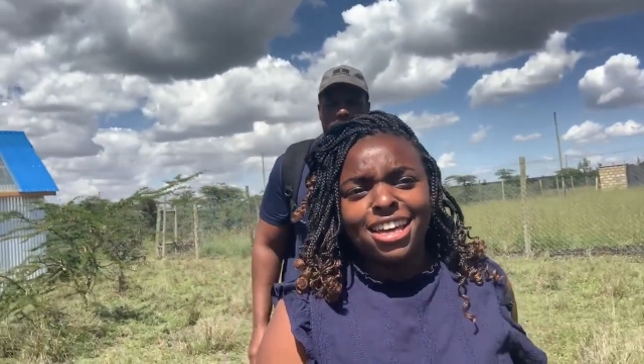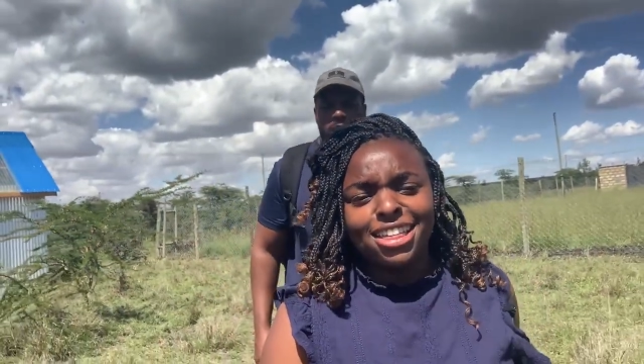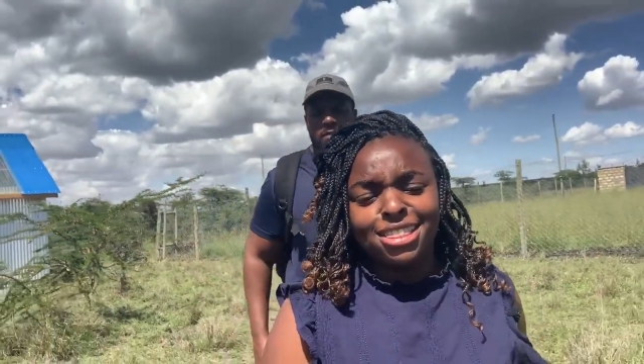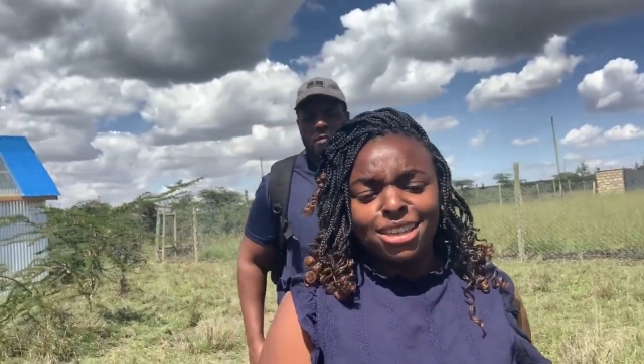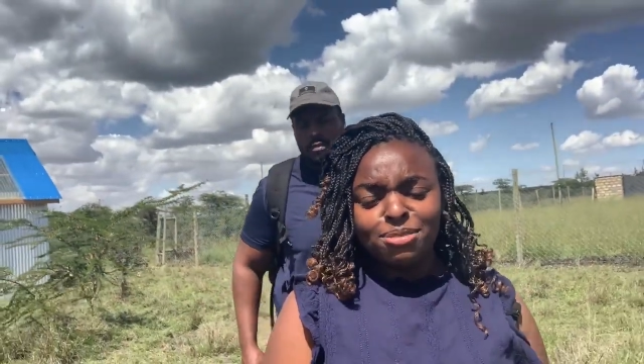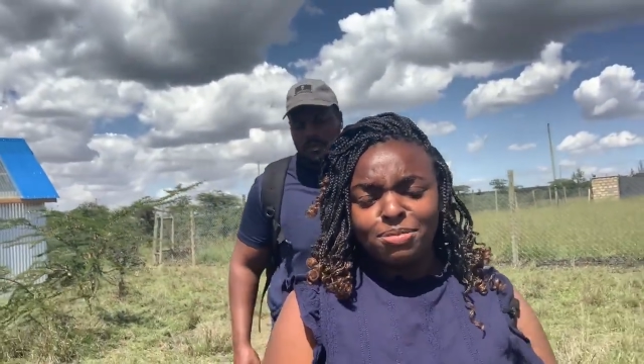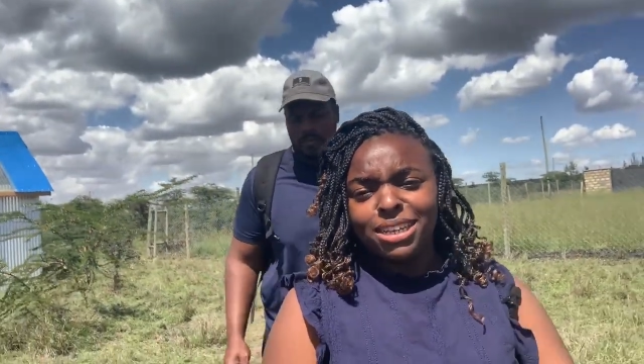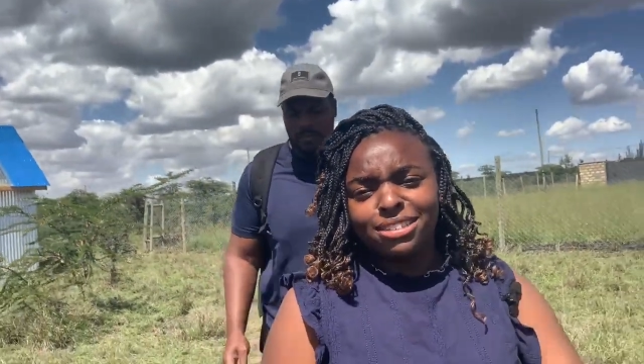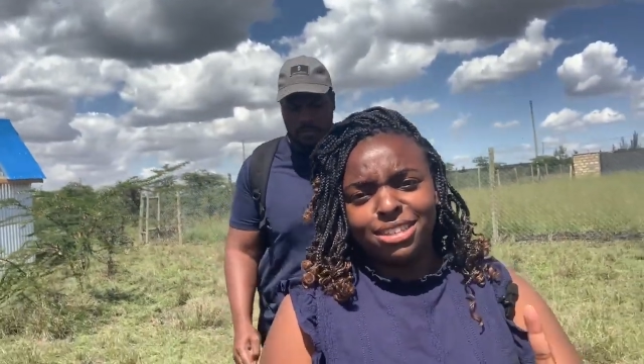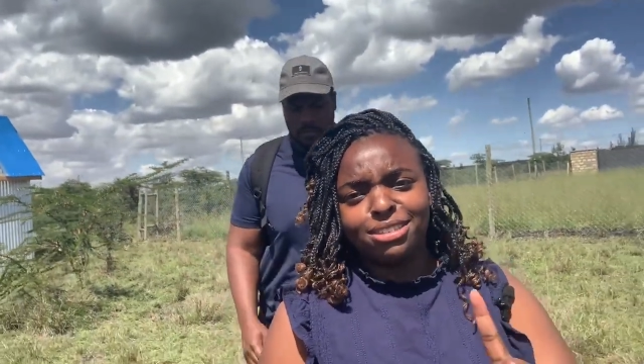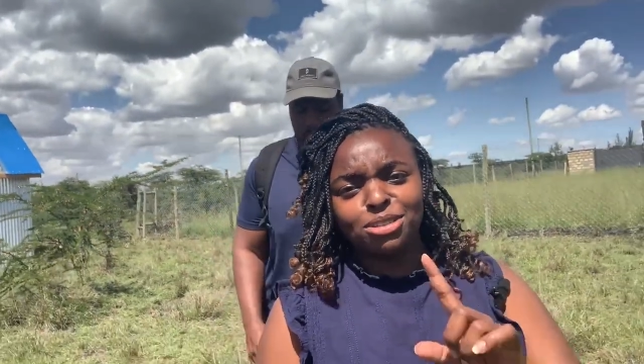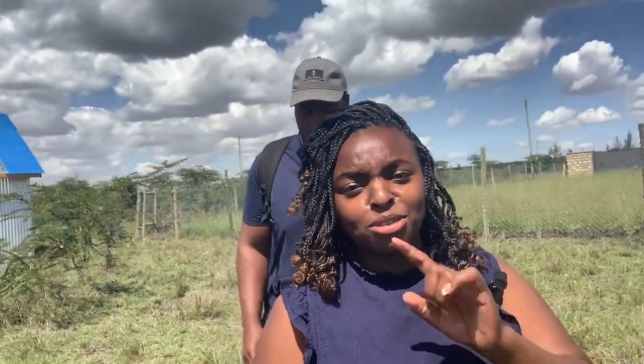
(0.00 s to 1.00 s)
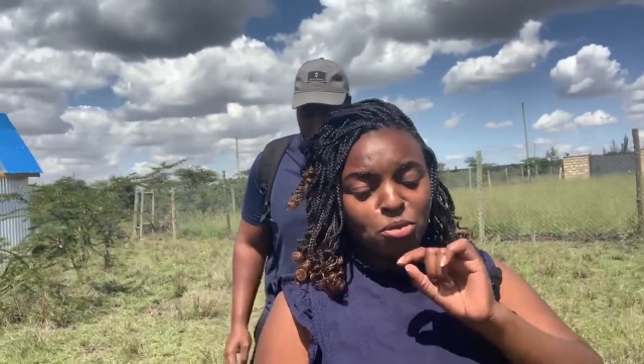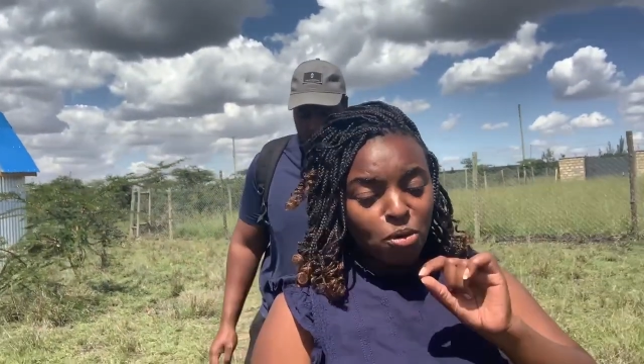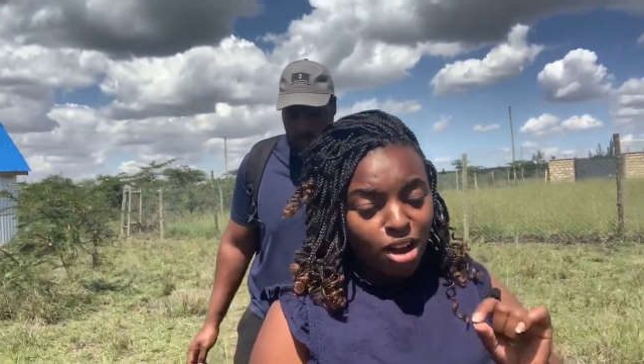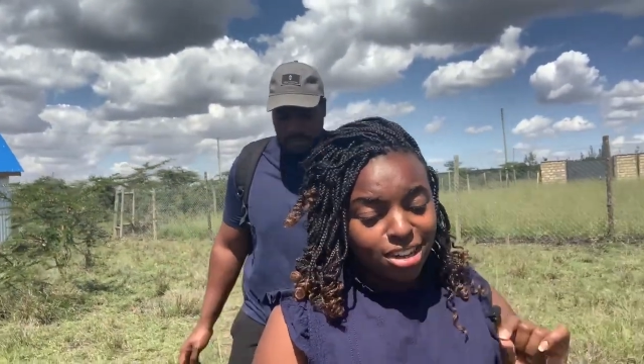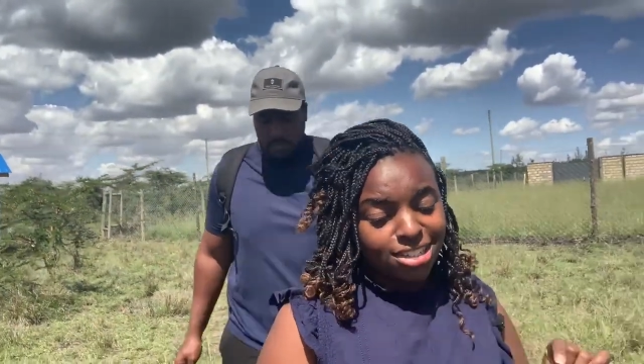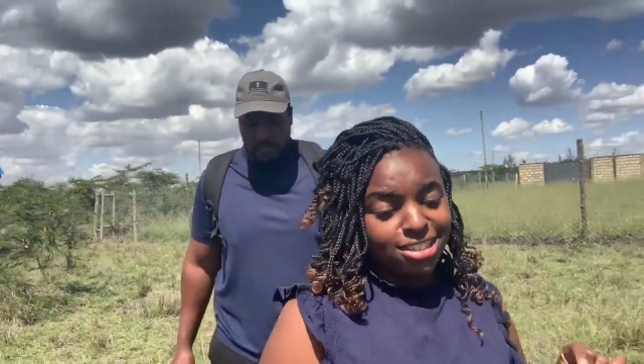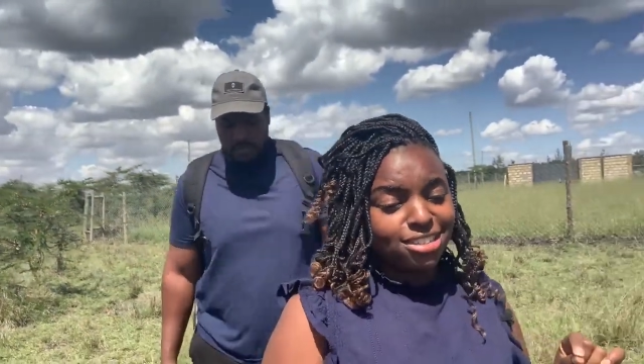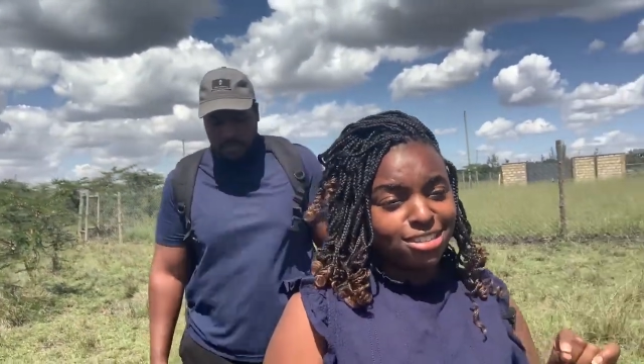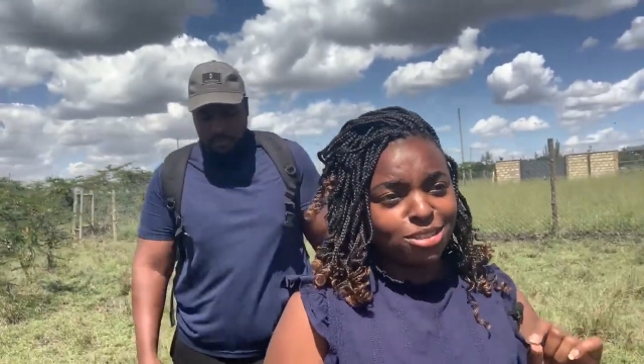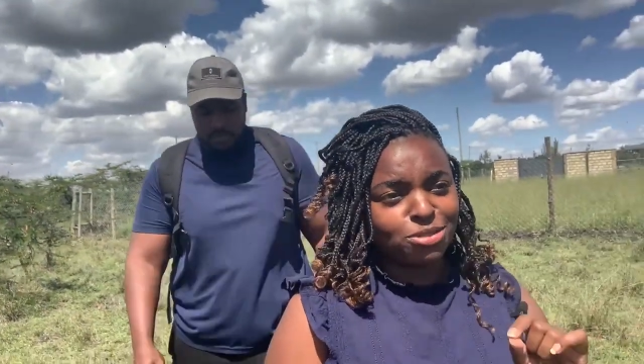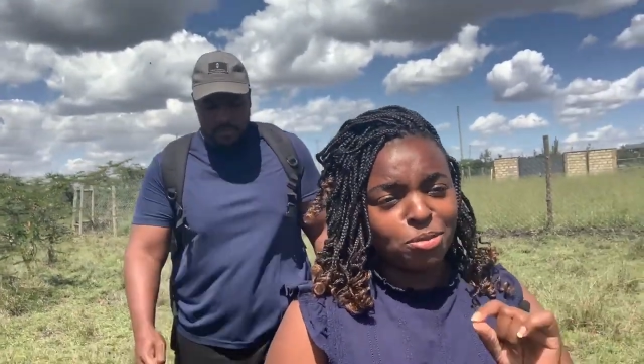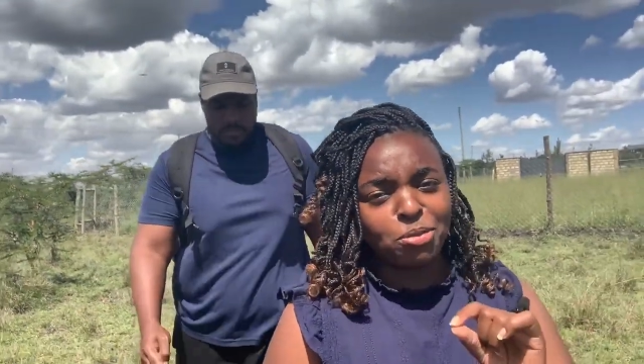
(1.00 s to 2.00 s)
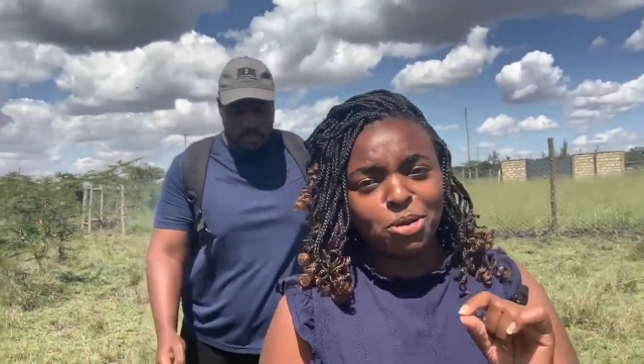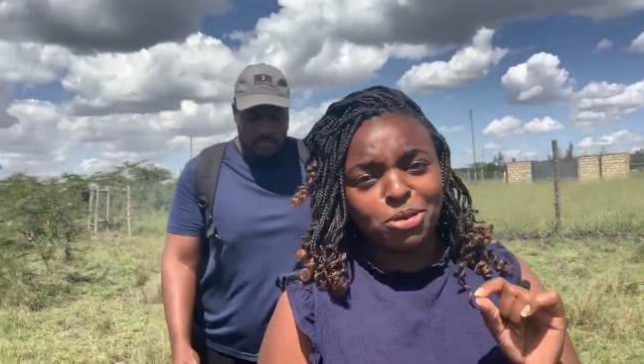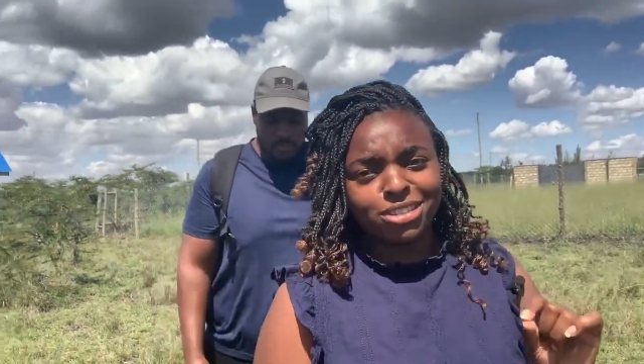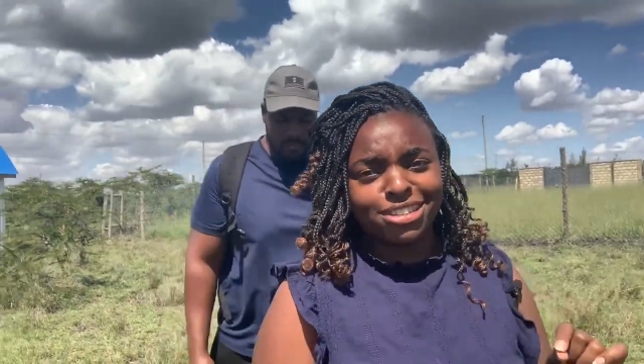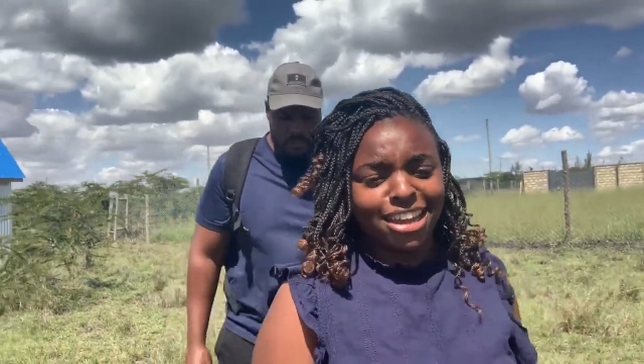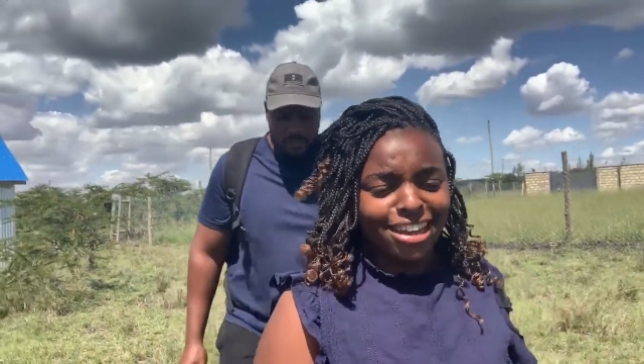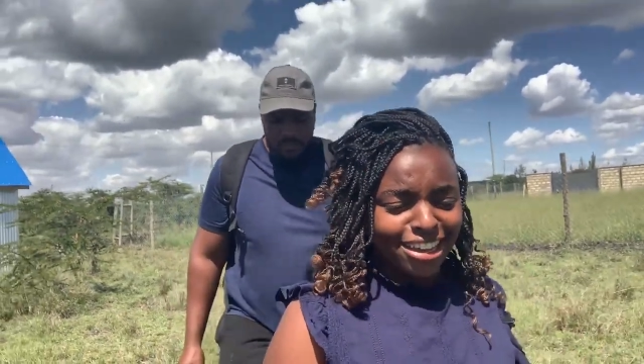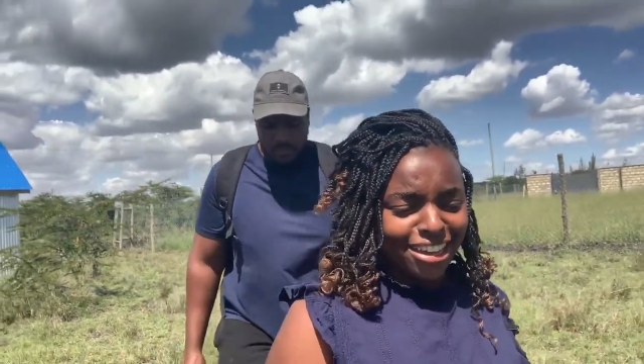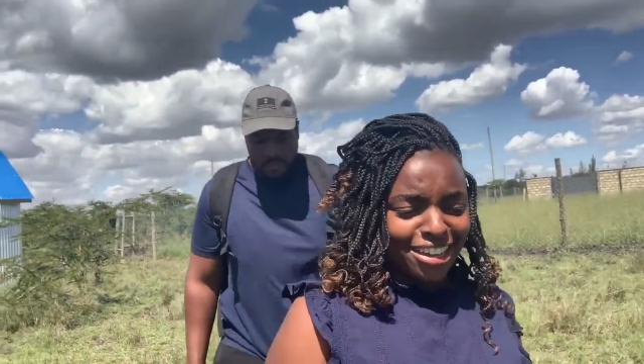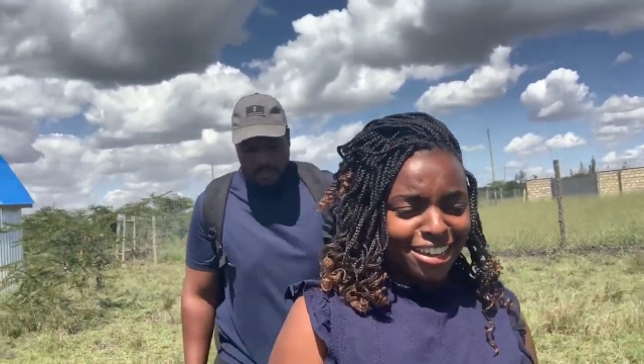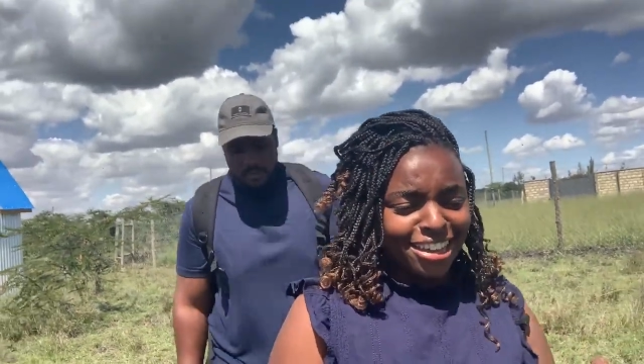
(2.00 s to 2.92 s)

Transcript: this place is just walking distance from where we're staying,